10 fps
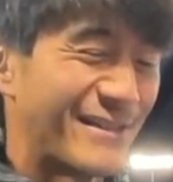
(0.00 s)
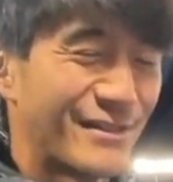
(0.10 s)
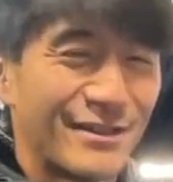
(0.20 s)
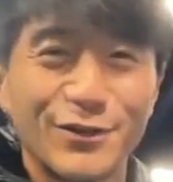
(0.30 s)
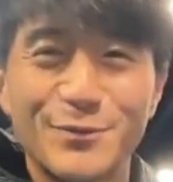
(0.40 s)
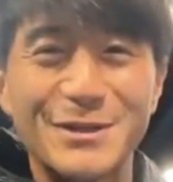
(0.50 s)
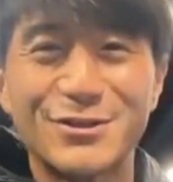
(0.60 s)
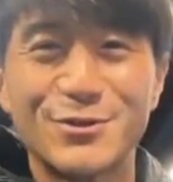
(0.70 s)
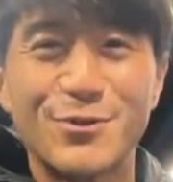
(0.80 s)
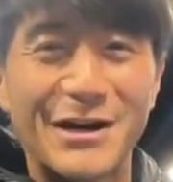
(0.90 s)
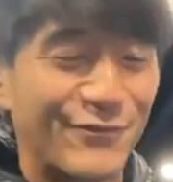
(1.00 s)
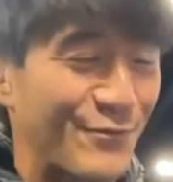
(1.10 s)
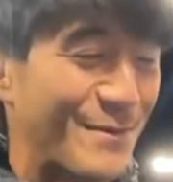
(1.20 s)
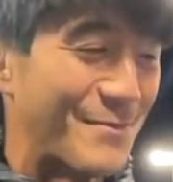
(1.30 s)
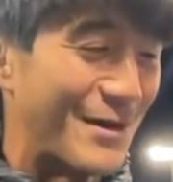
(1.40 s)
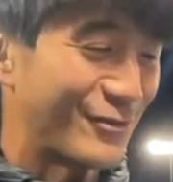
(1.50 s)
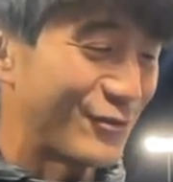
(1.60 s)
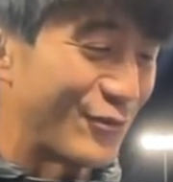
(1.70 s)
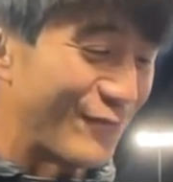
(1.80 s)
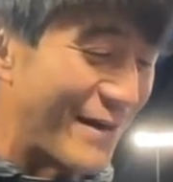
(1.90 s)
it's a little bit too bright for me. I'm not
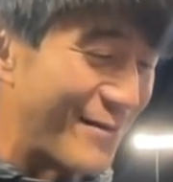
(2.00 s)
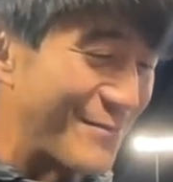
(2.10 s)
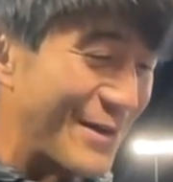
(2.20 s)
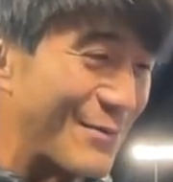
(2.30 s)
sure if I'll be able to